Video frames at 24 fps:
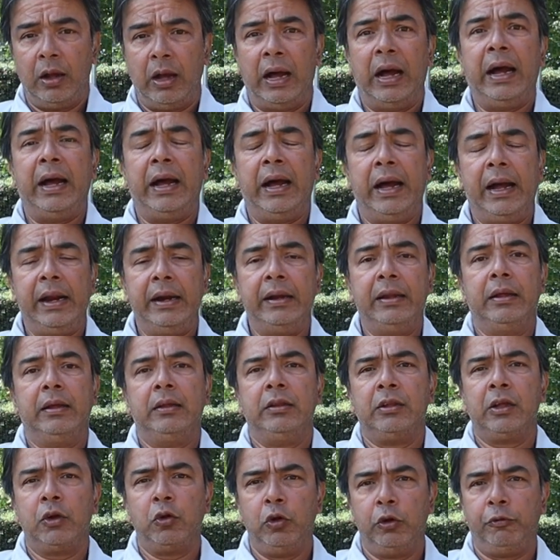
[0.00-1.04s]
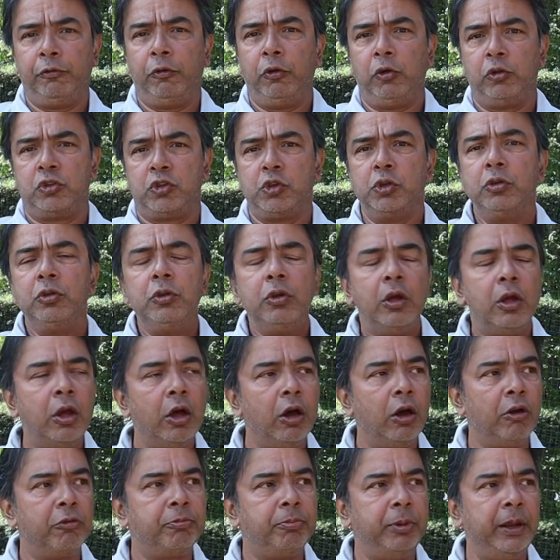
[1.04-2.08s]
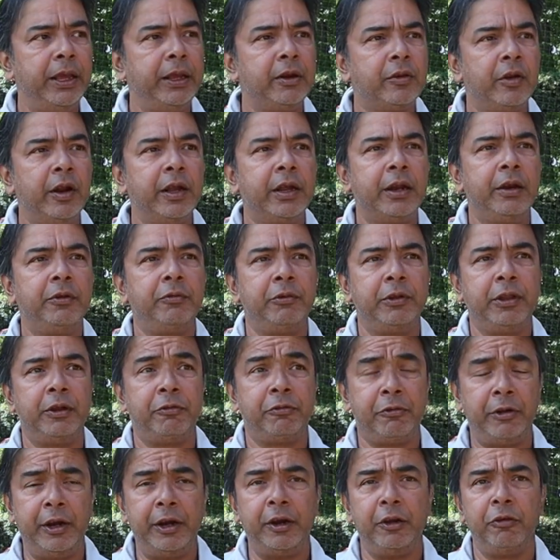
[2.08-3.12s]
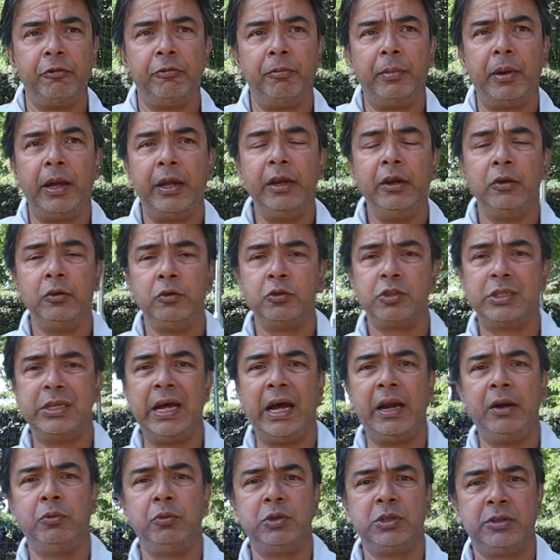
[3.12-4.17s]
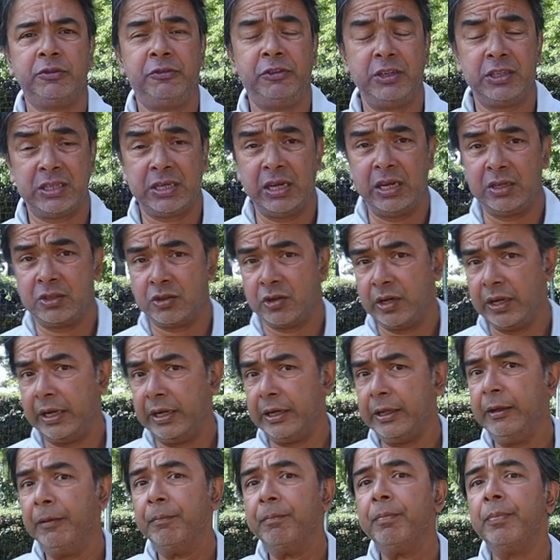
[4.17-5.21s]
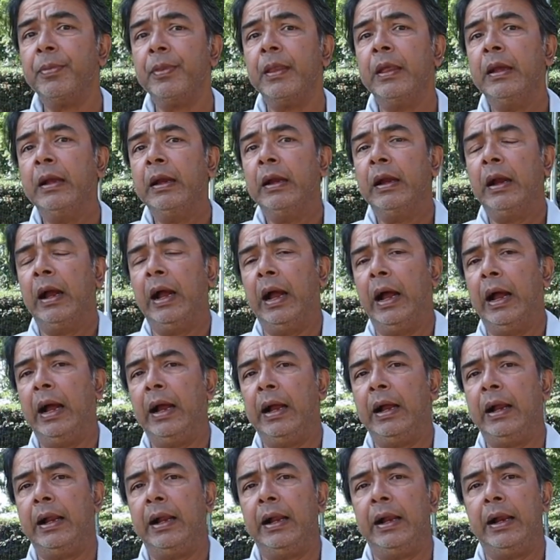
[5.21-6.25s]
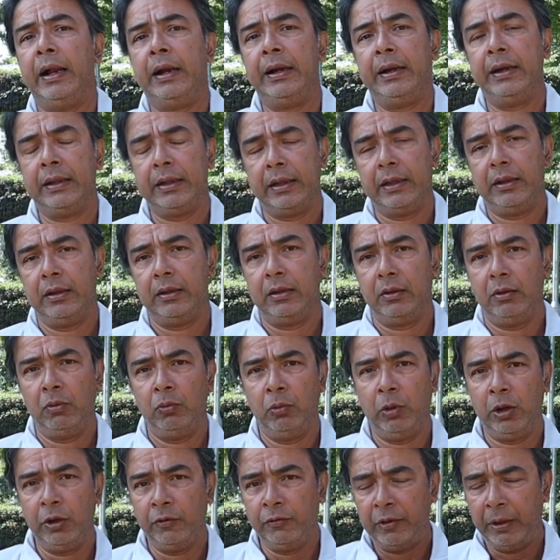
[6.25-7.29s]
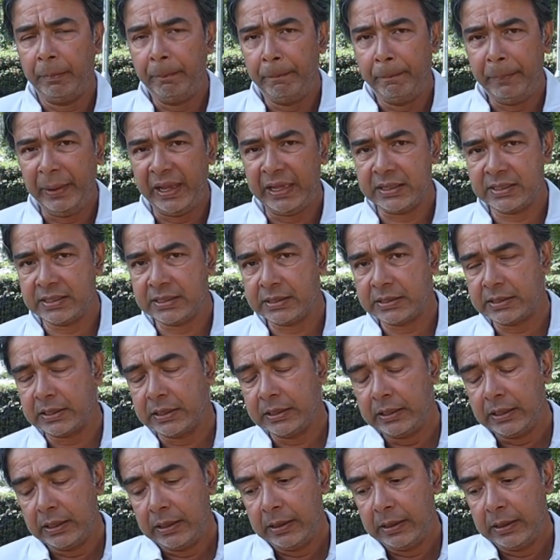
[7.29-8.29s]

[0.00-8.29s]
I had the good fortune of playing cricket with a friend of mine whose dad was a first-class cricketer, and one of the best